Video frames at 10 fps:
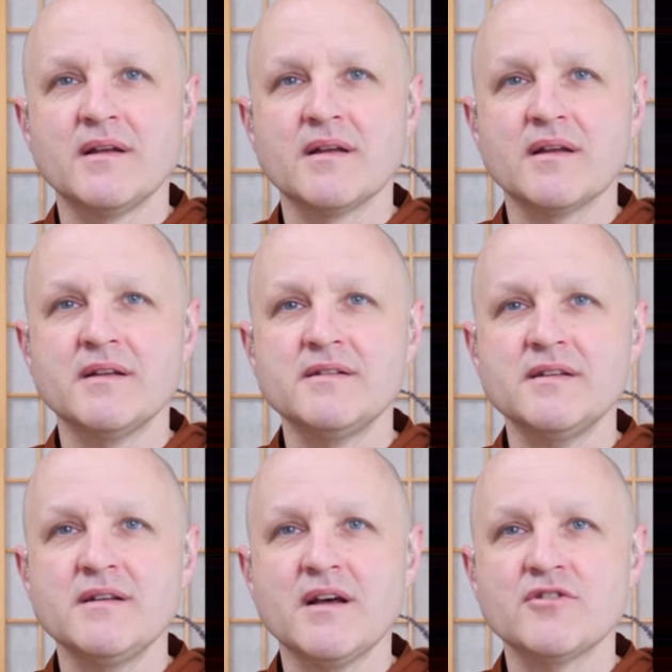and
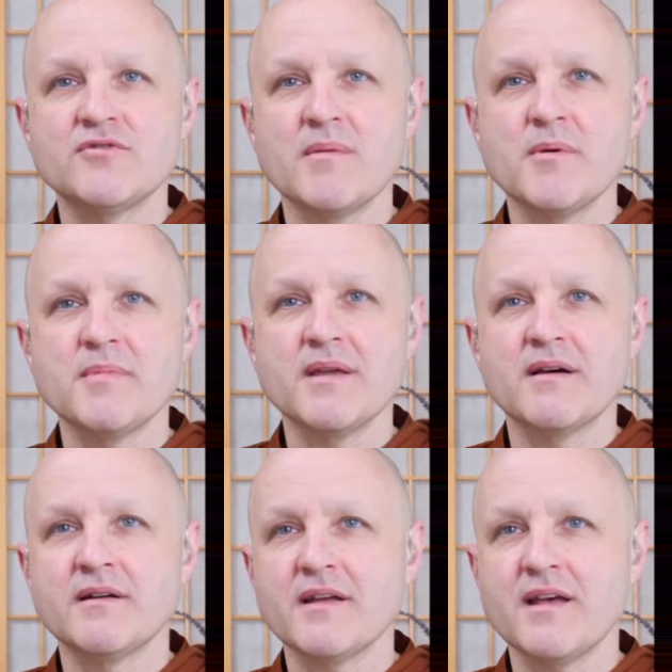did not trouble me
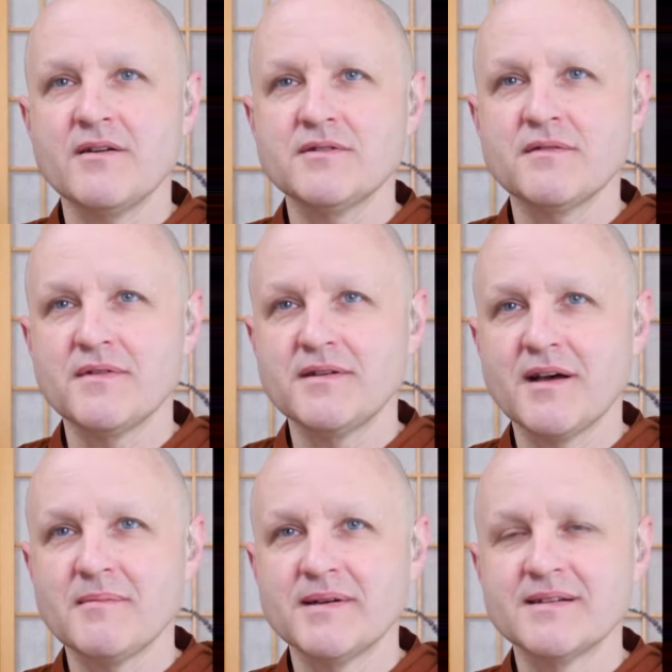on account of the
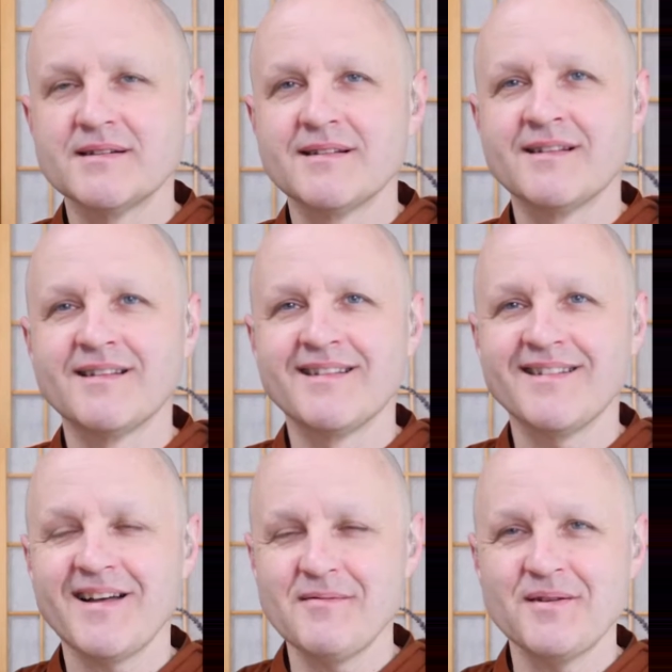Dhamma.
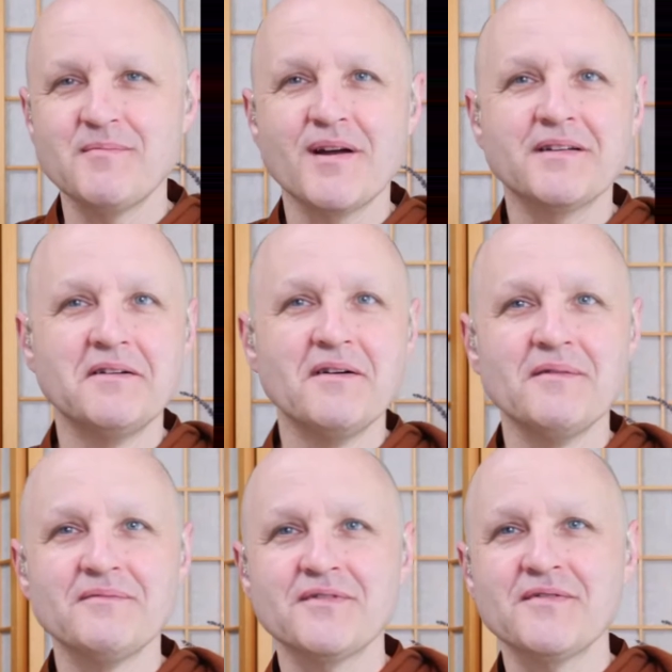I mean, barely know
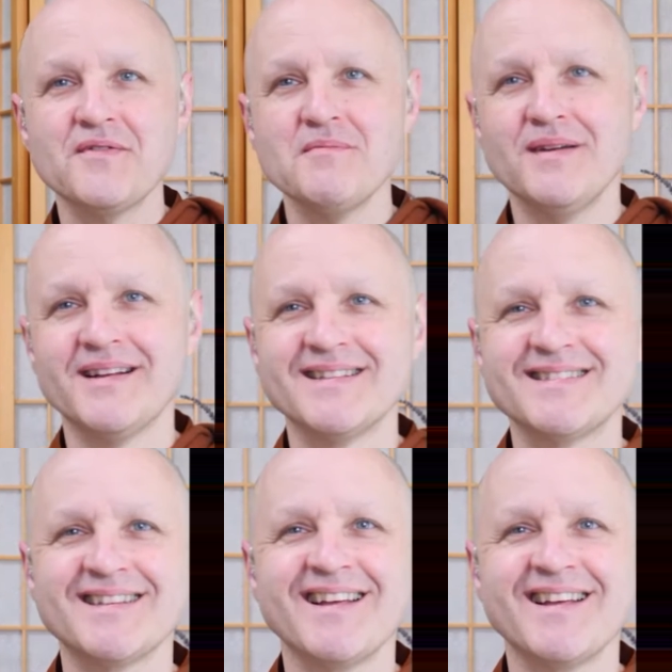him for a few minutes.